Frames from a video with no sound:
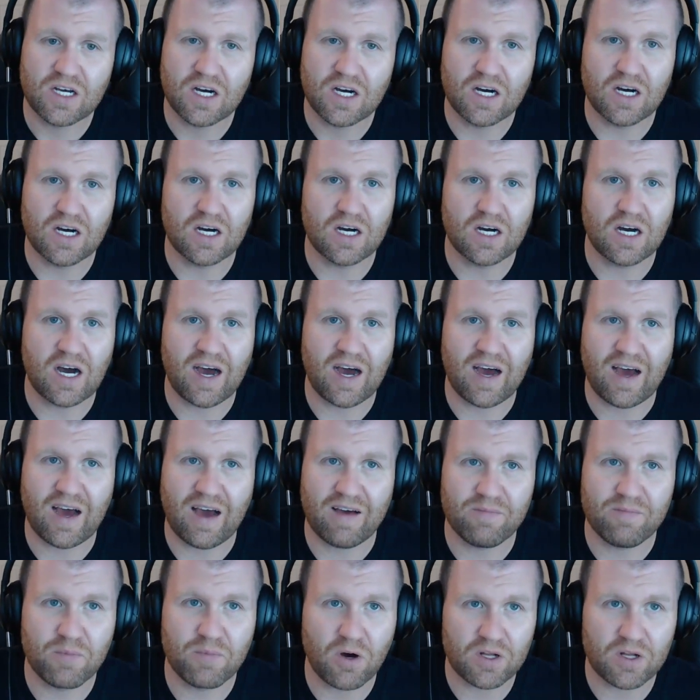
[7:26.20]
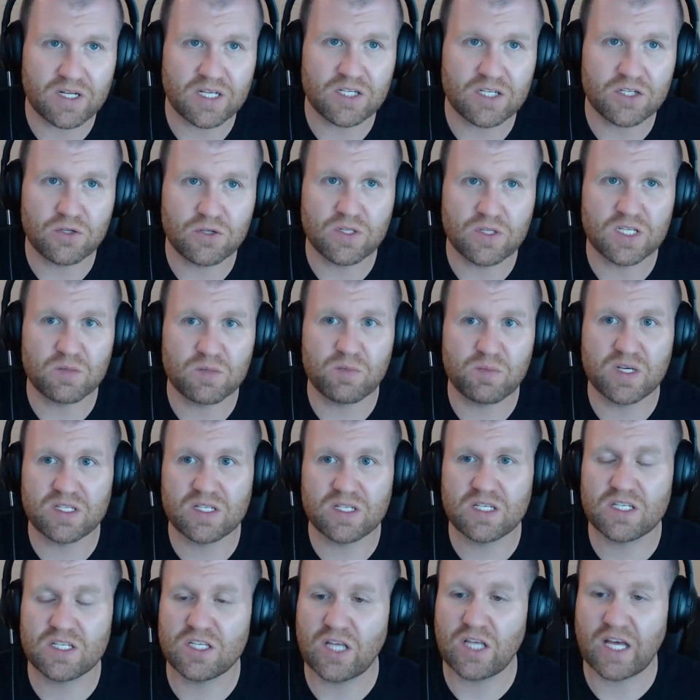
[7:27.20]
Uh, I, I bought into this
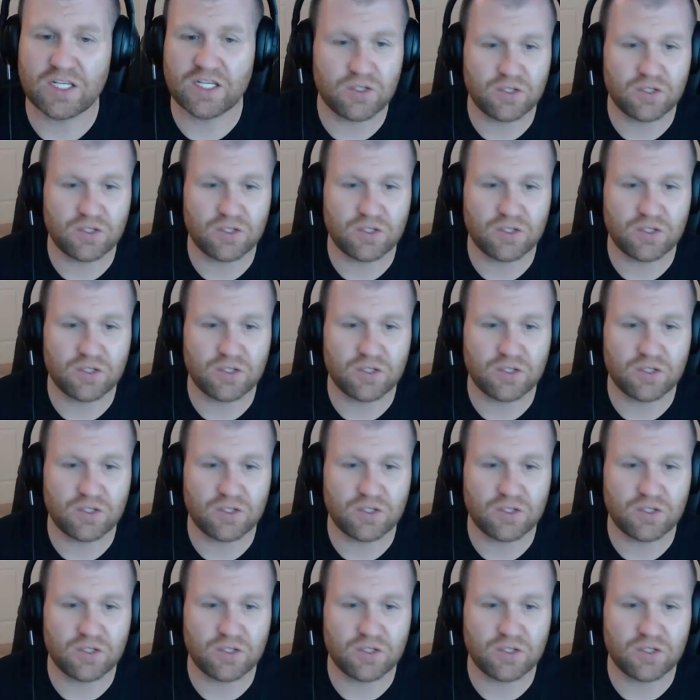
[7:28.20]
business as